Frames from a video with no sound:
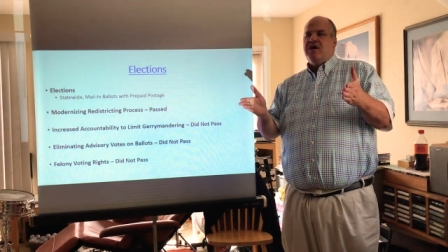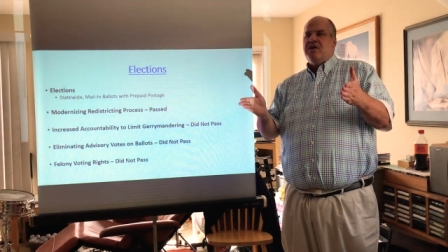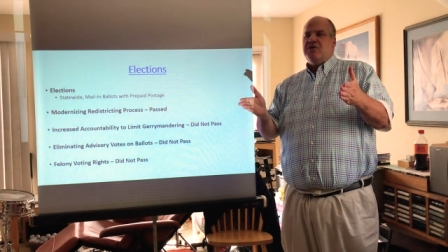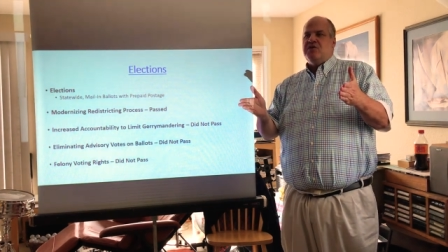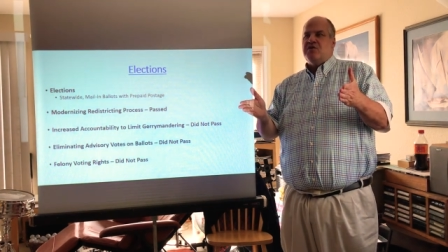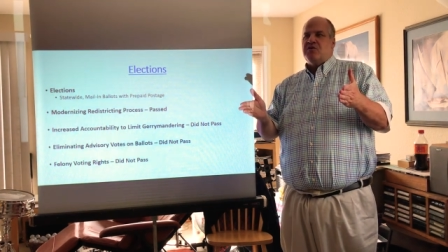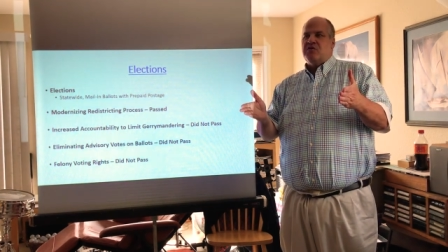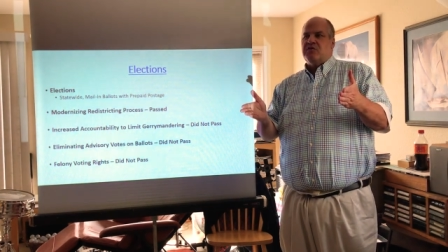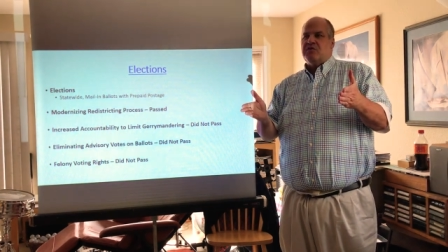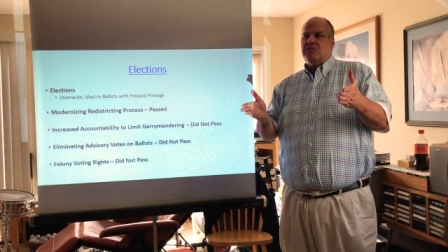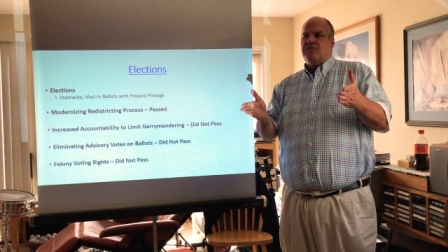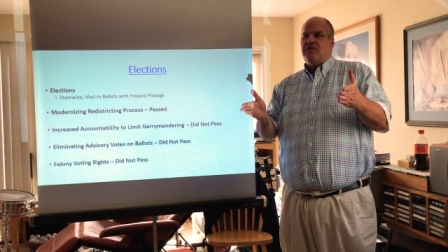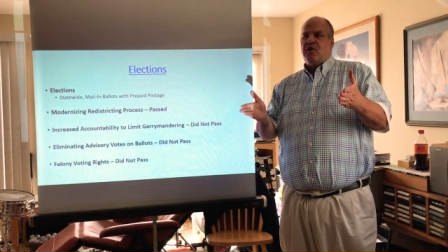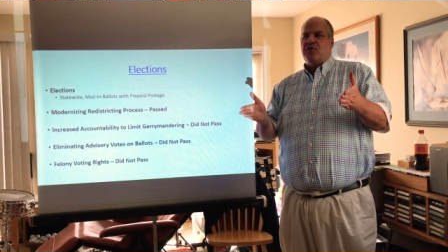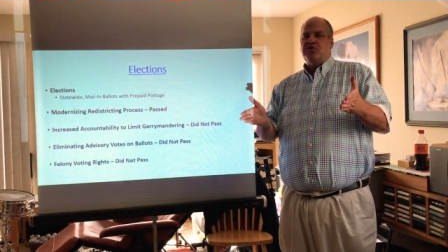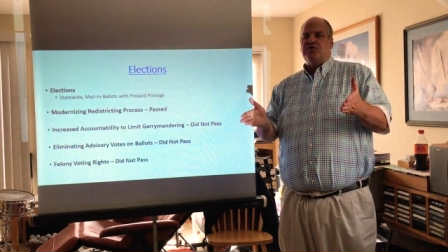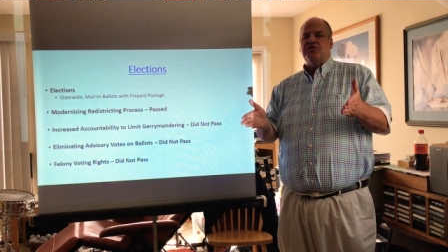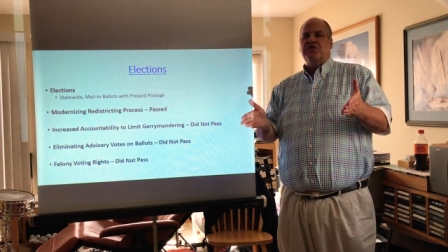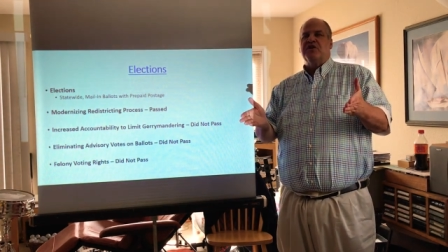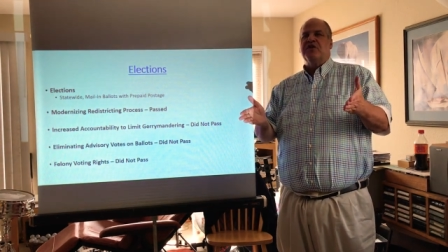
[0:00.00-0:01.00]
your
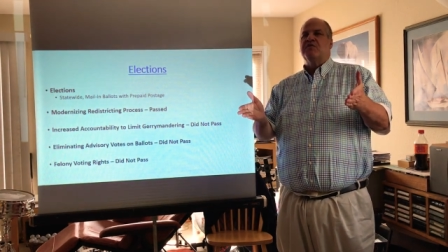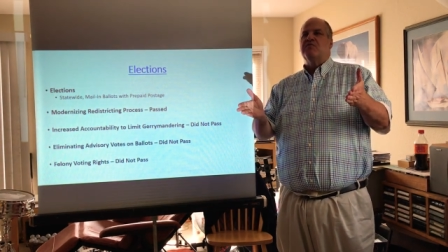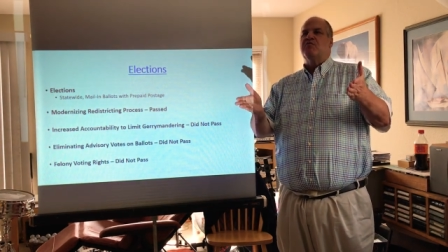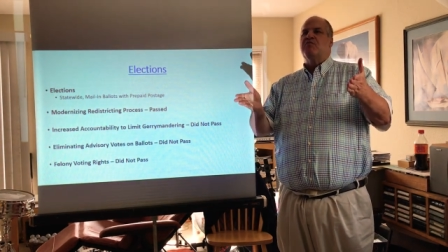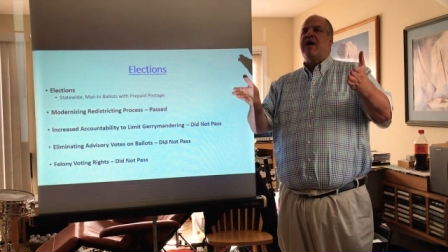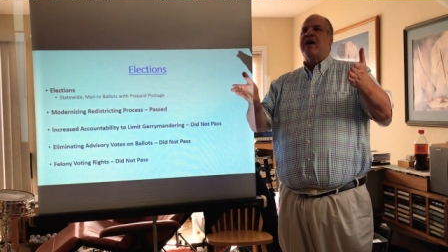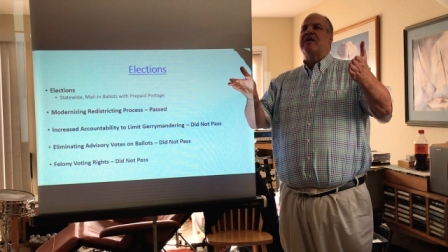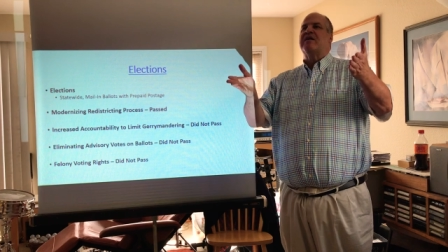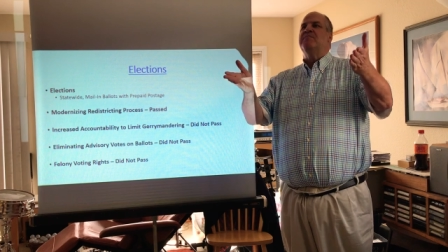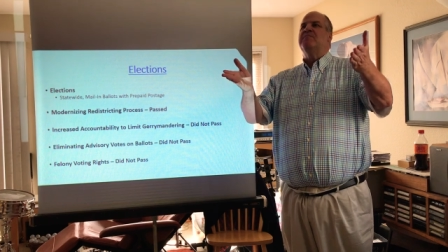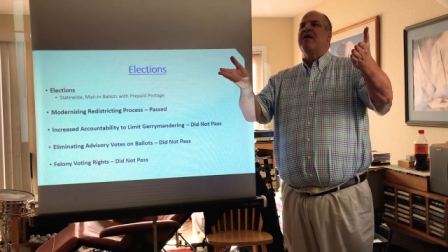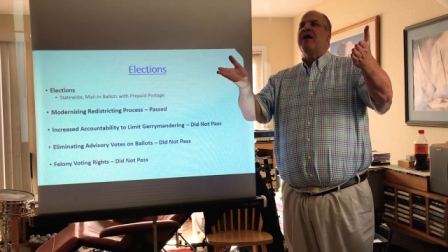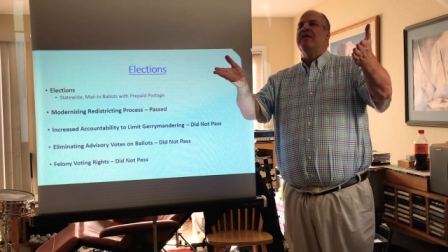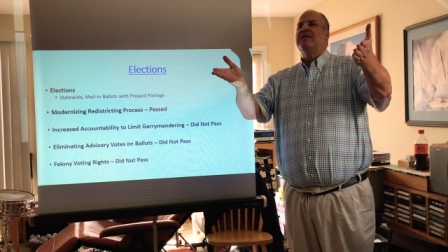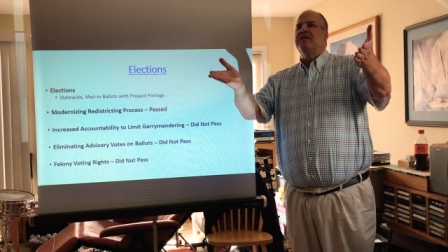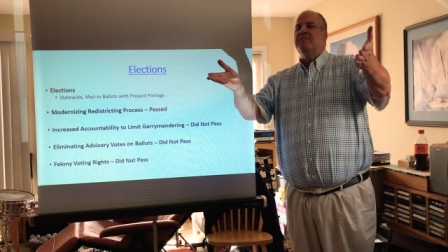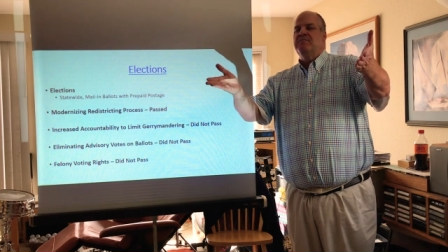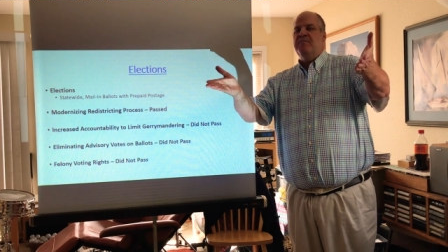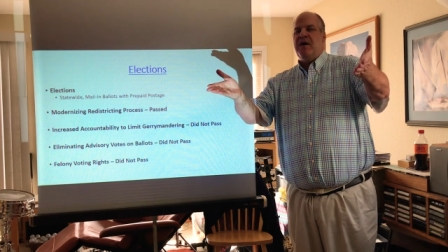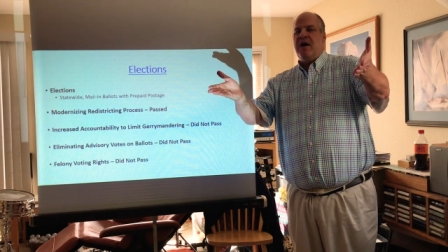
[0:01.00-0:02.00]
voters are going to
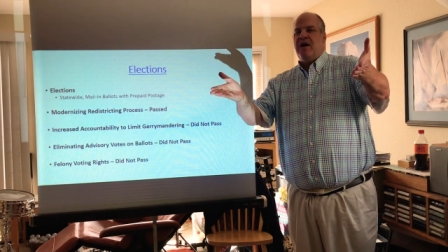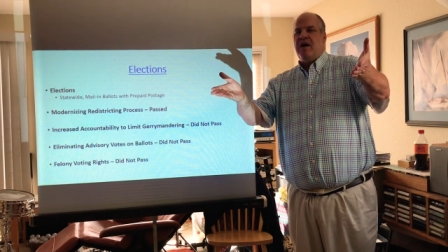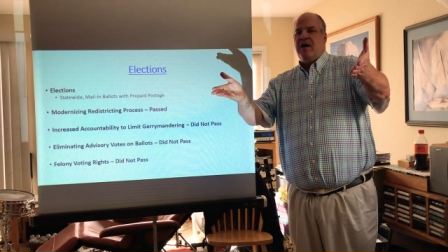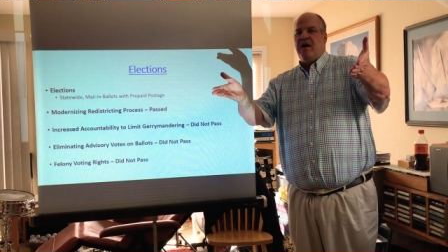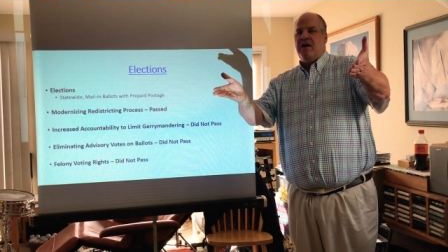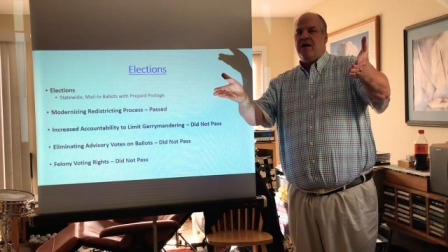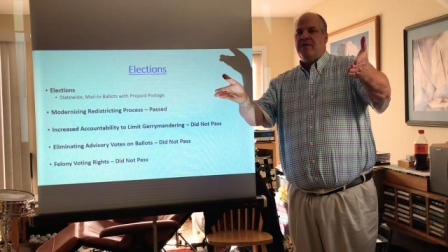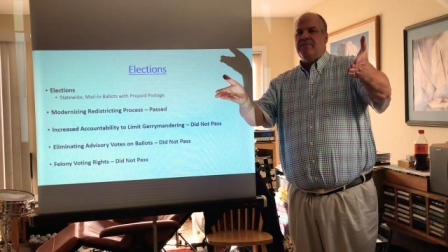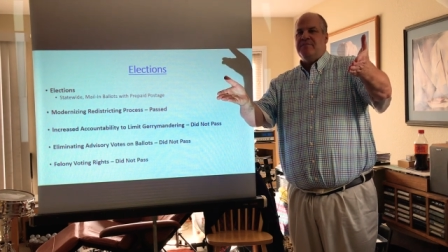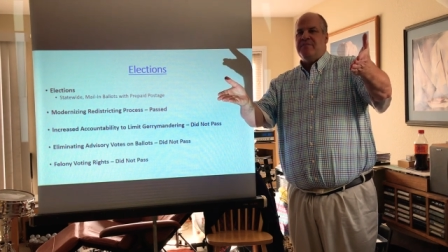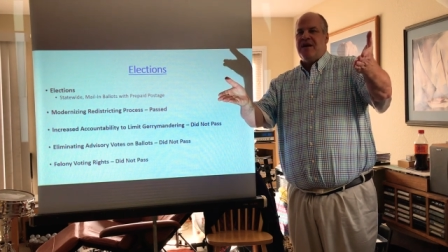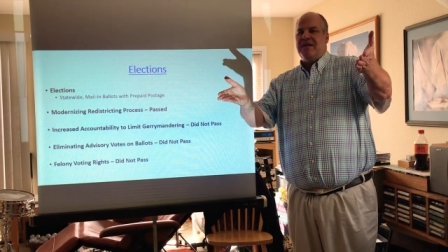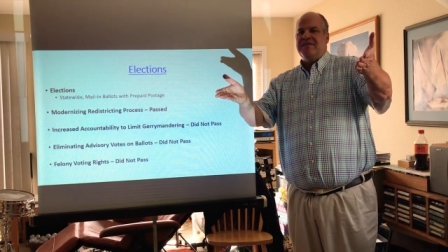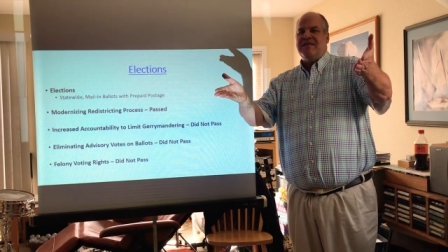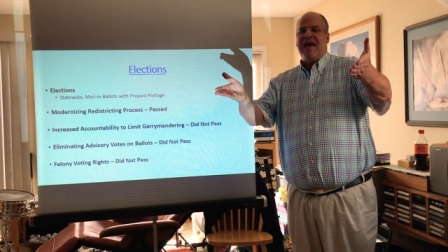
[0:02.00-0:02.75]
recommend a